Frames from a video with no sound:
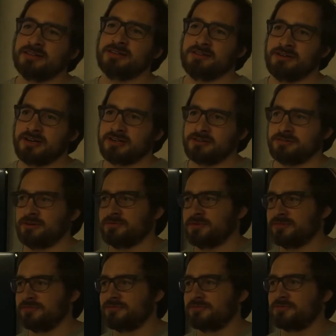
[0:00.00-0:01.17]
directory
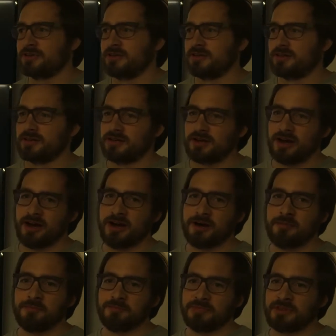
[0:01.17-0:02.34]
with
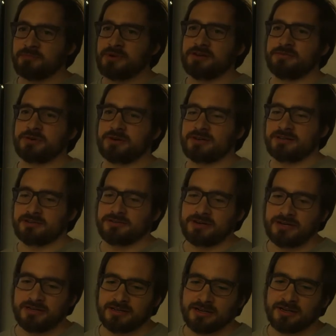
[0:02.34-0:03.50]
the main working
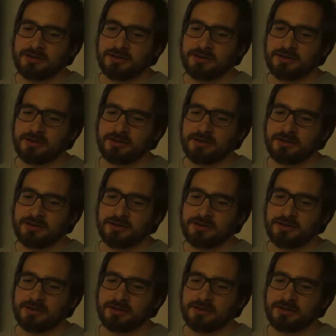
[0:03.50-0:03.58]
tree.